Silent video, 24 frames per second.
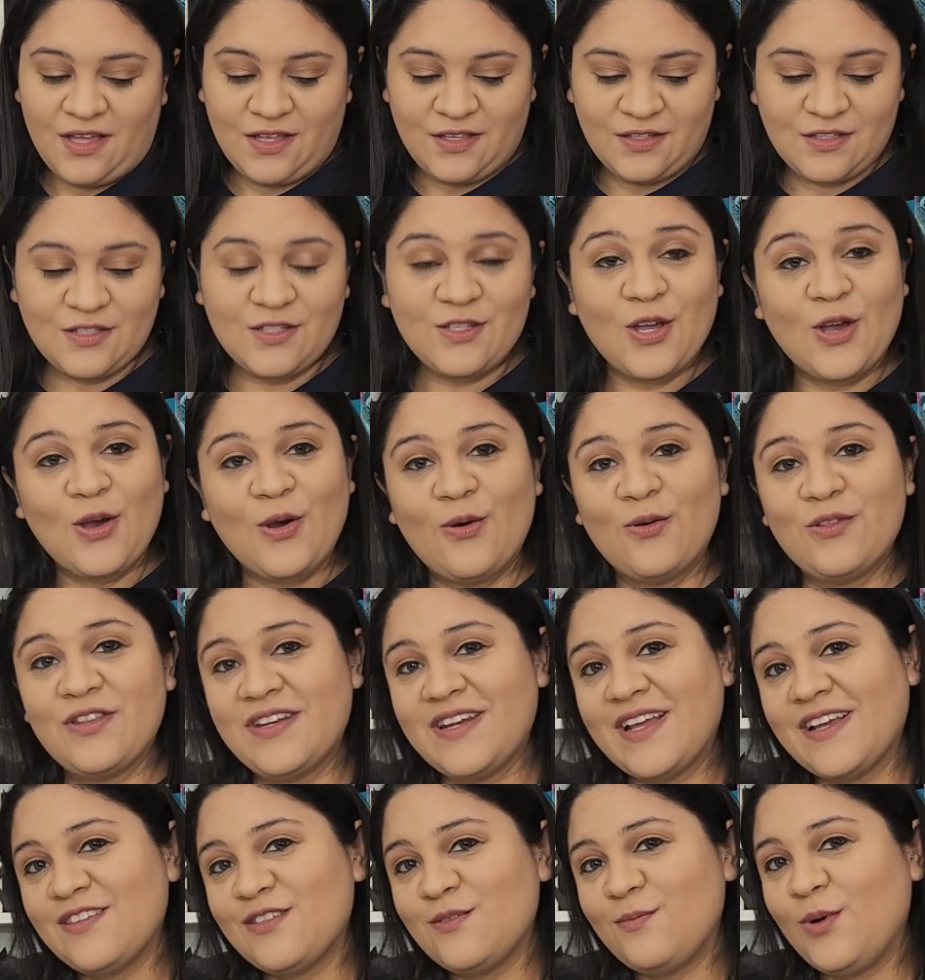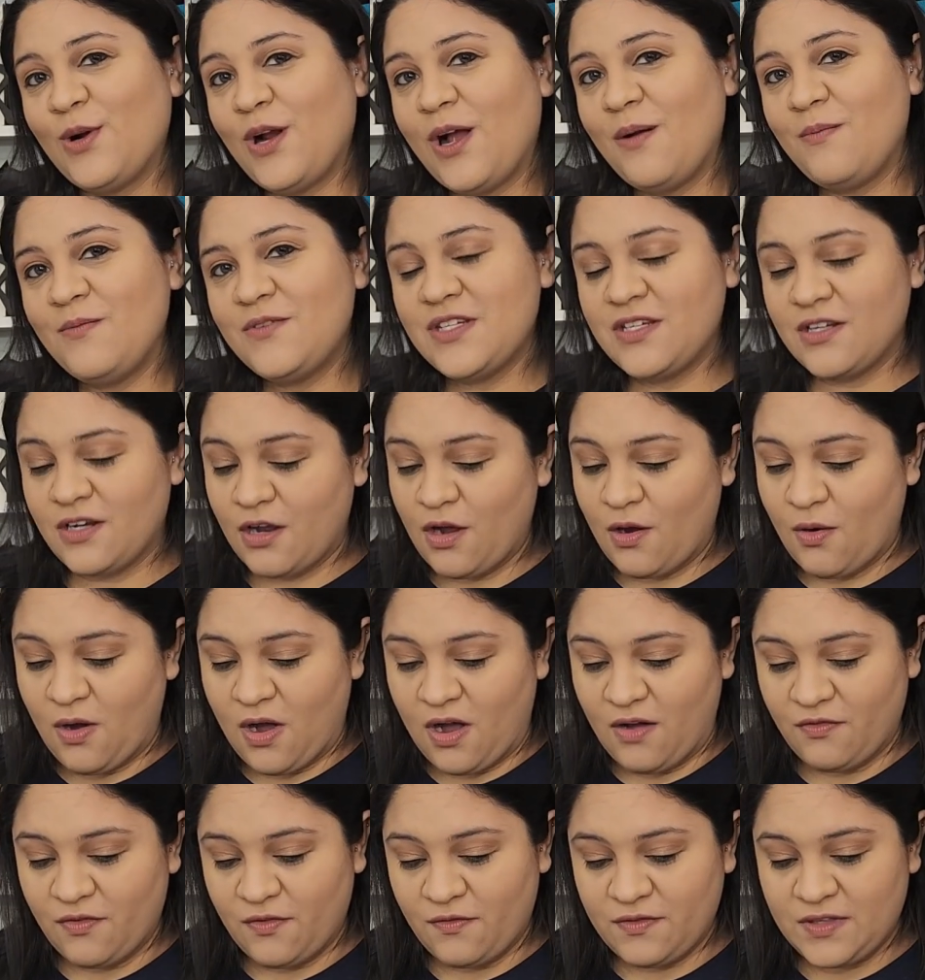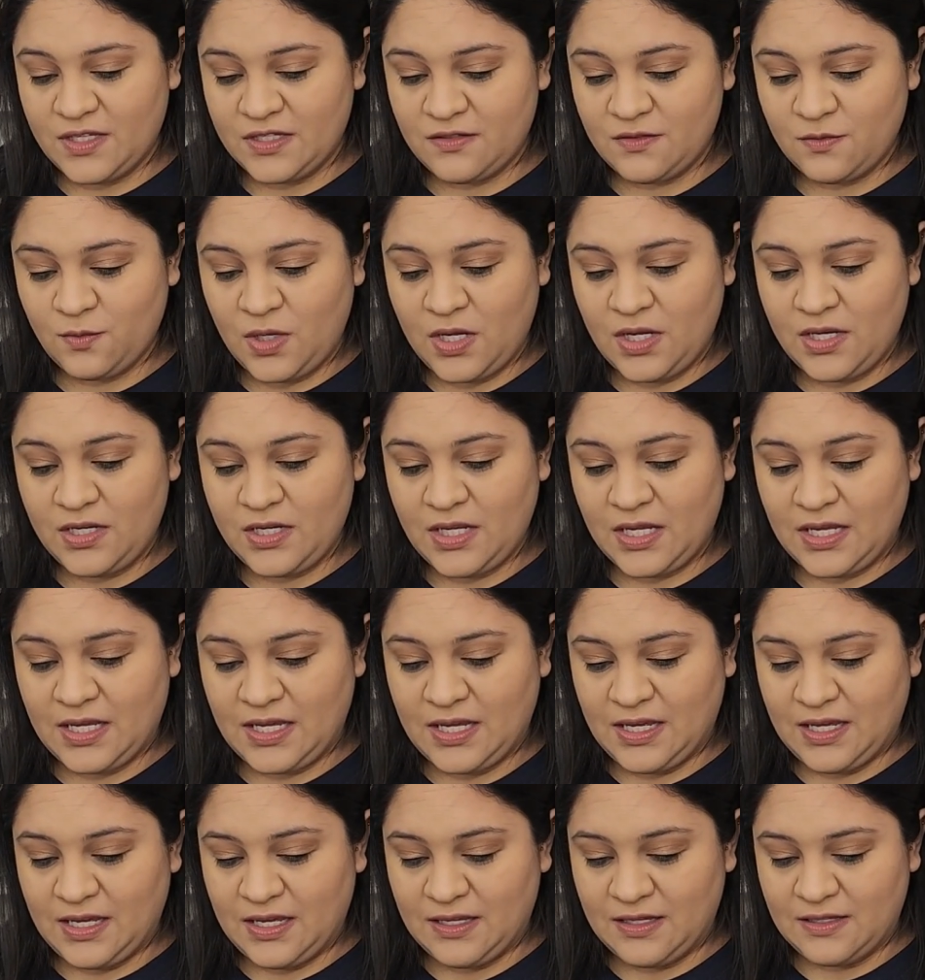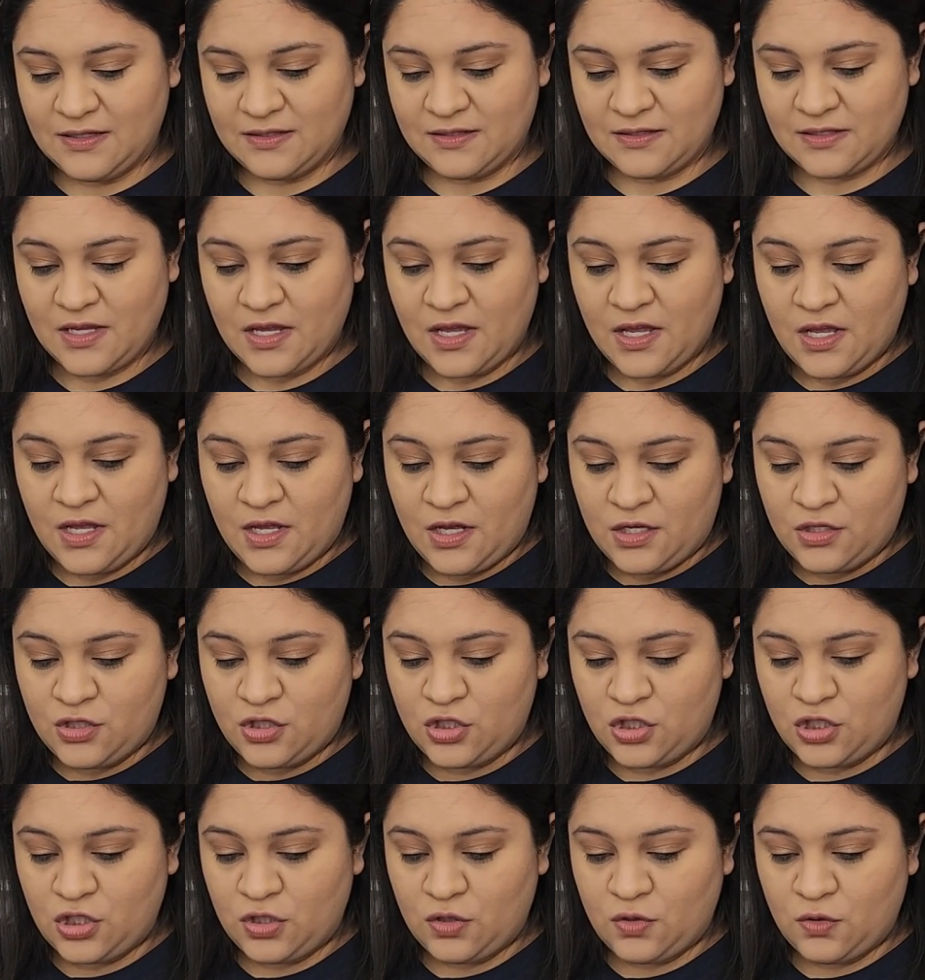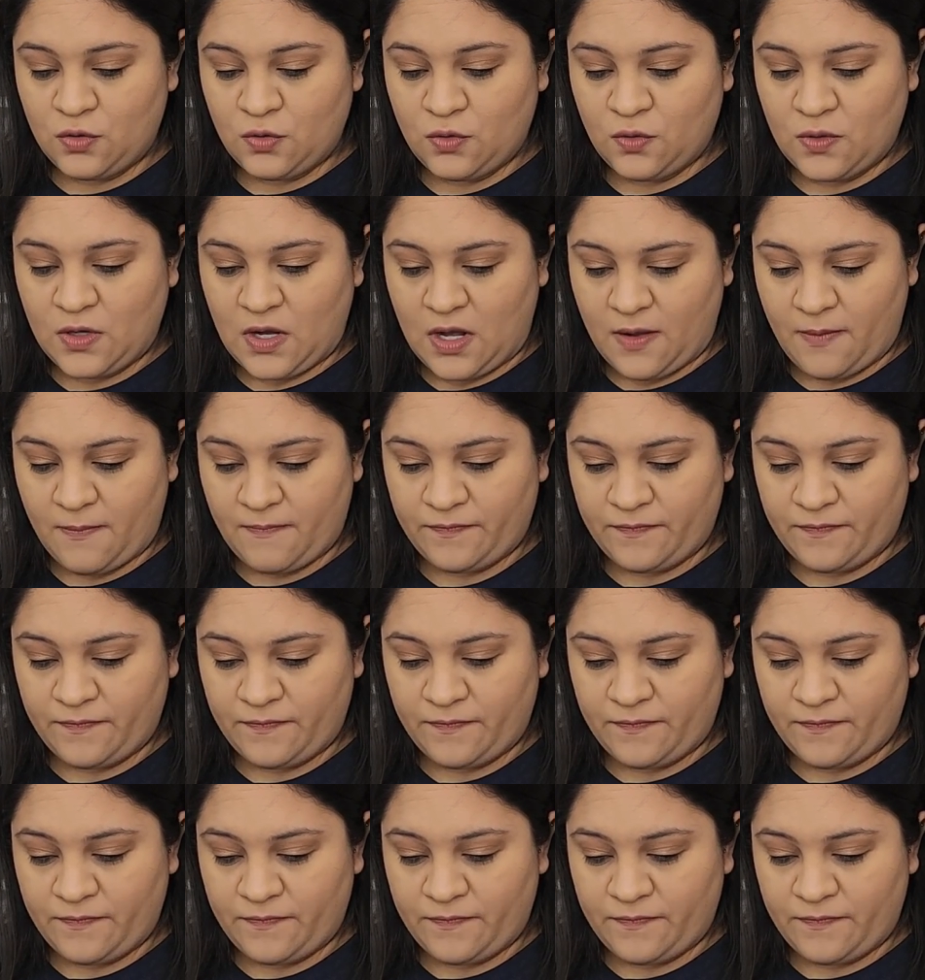So the next prompt to go off of this one is to